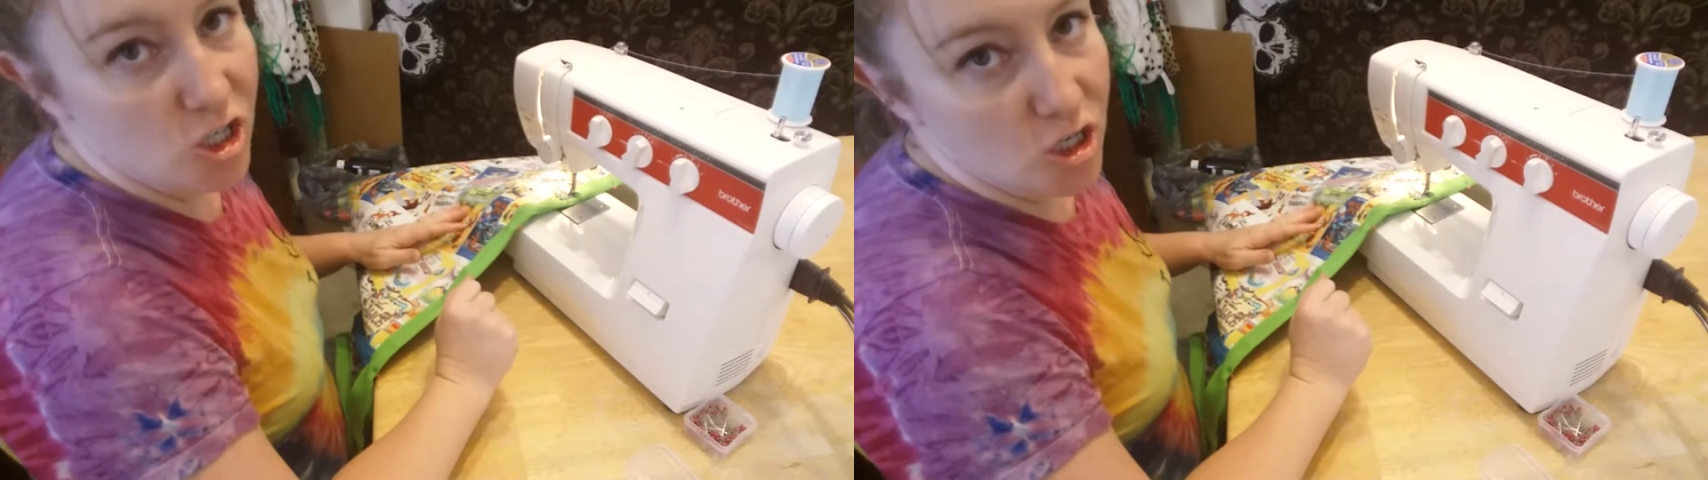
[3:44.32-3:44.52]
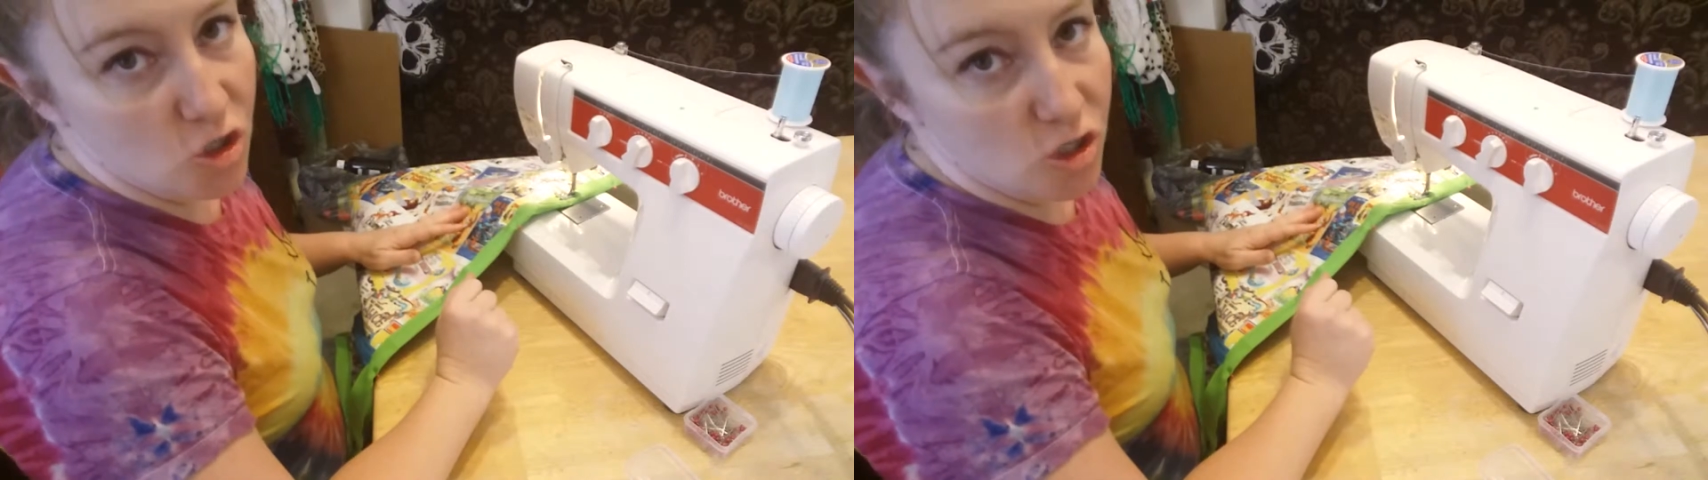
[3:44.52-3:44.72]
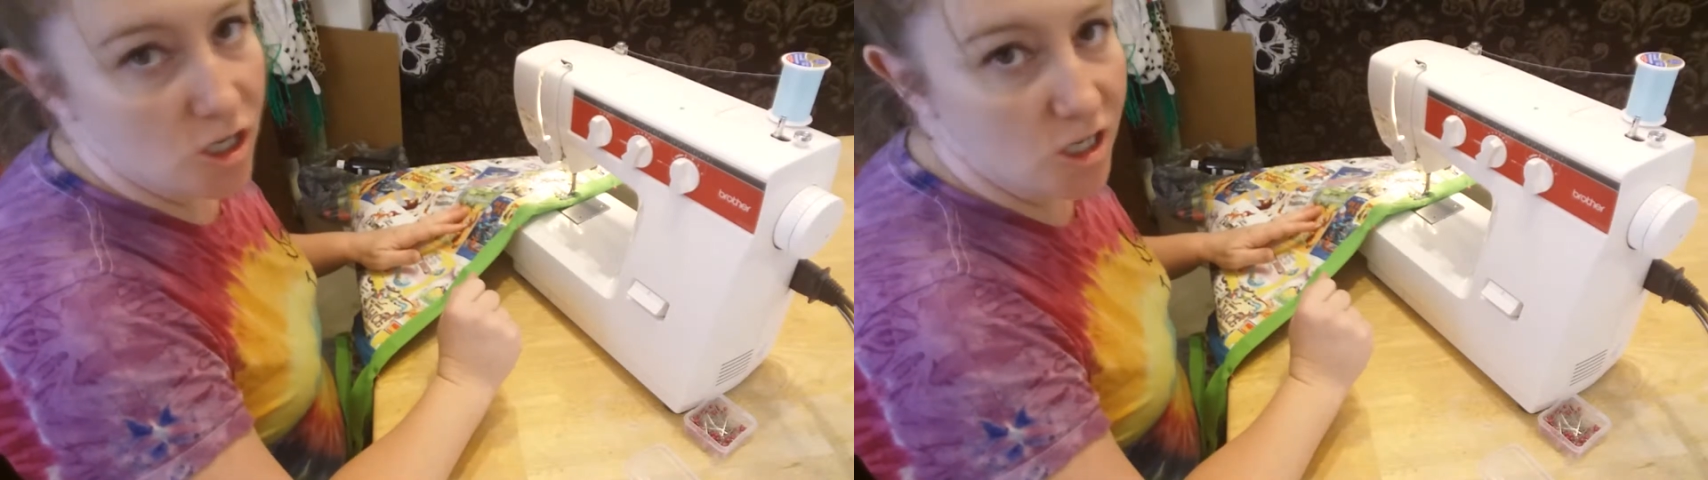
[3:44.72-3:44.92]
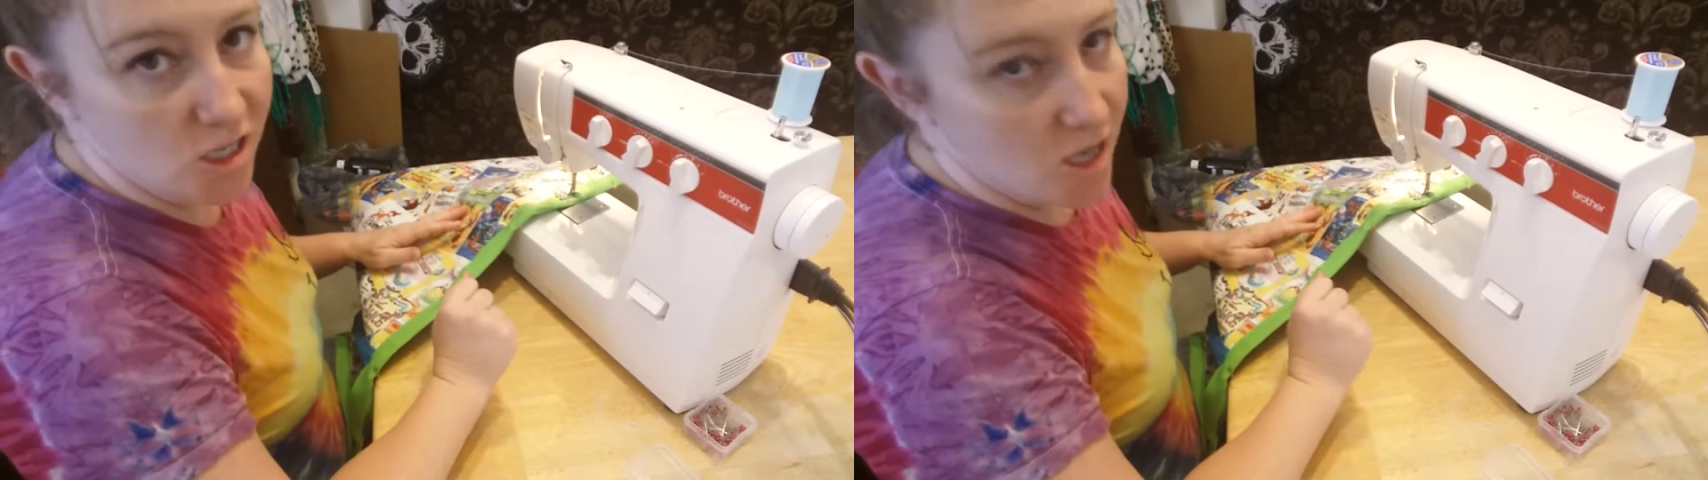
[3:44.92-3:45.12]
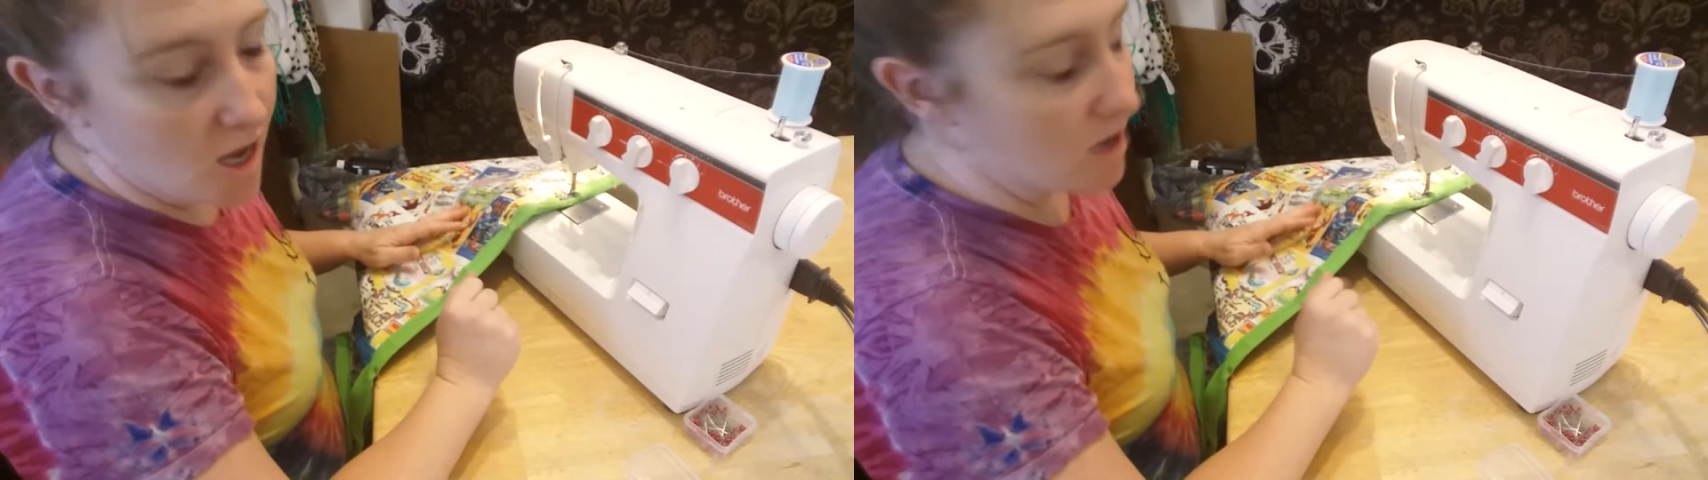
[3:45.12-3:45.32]
stitch
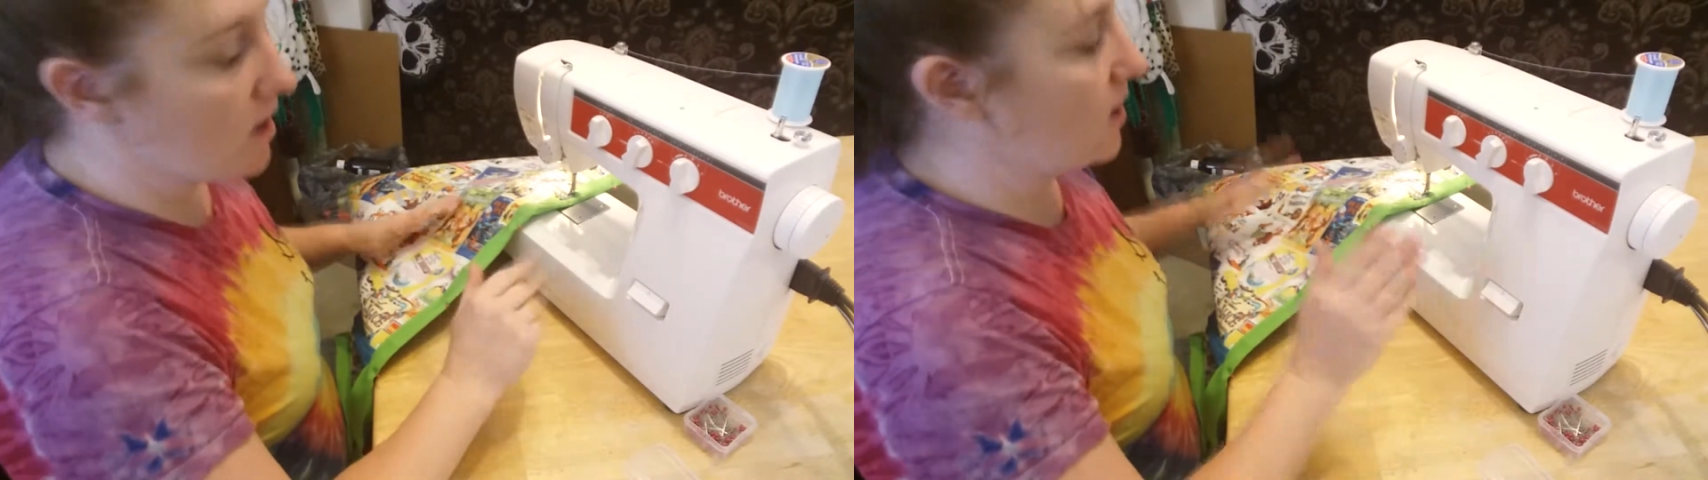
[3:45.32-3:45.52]
ziggity zag,